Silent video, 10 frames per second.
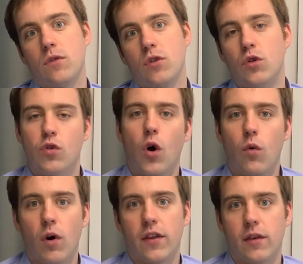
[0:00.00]
you
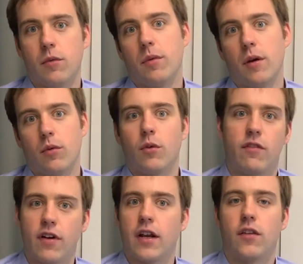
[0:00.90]
don't want them to be able to
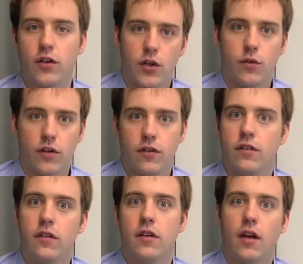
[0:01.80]
invite other
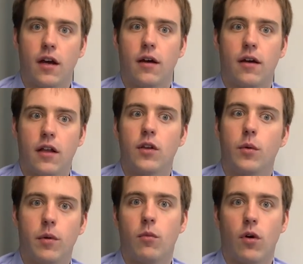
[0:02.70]
users. A little
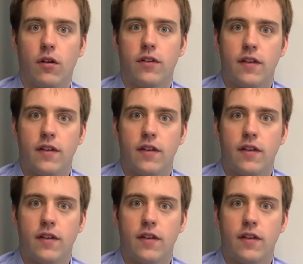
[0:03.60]
bit more of a